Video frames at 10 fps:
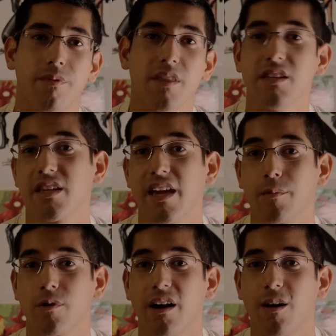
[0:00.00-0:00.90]
This
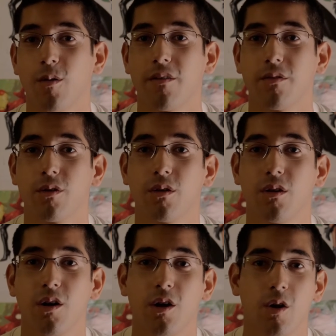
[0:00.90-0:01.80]
camera, however,
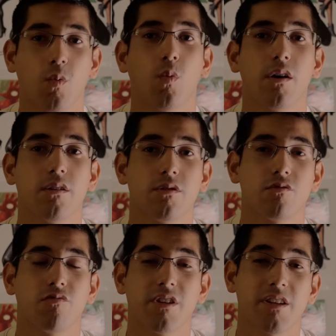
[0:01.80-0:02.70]
was
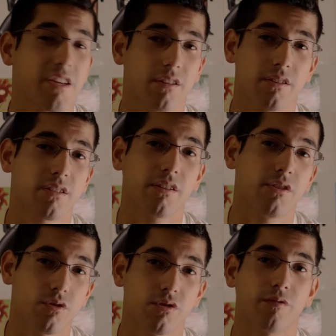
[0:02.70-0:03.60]
ridiculously
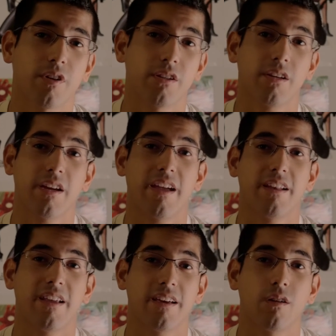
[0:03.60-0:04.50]
user-friendly and
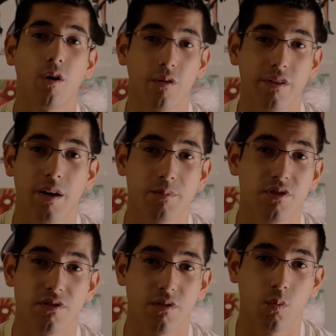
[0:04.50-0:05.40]
had all the
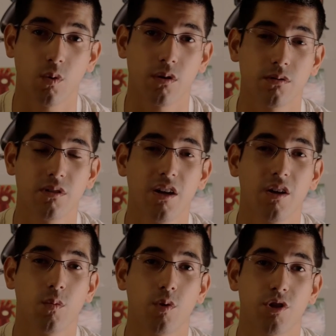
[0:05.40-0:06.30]
options in the world,
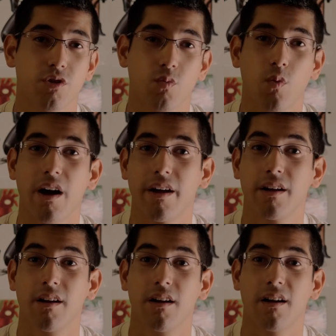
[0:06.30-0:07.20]
which is why
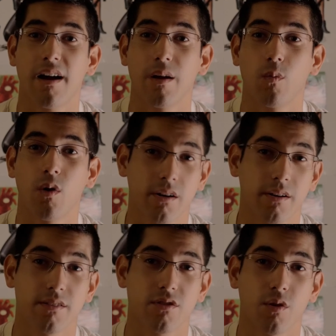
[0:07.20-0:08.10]
I wanted
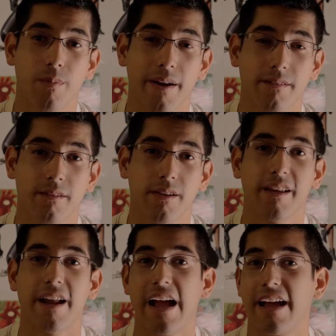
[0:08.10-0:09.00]
it so badly. It
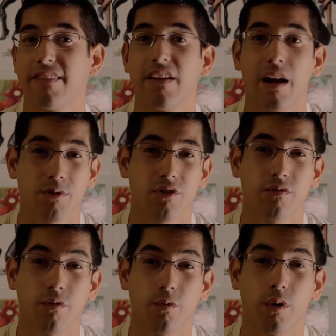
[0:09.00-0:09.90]
had the option
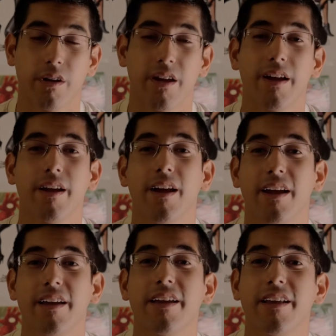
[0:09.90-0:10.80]
for 4K,
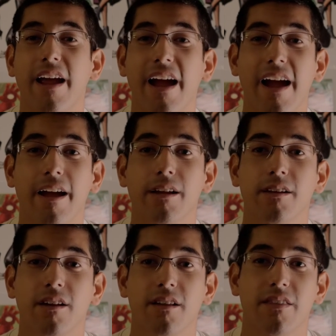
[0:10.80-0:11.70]
it had
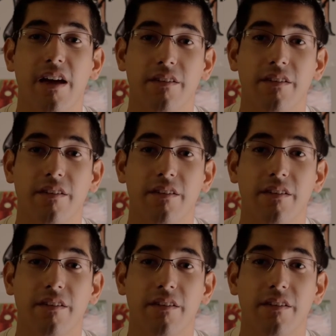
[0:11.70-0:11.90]
that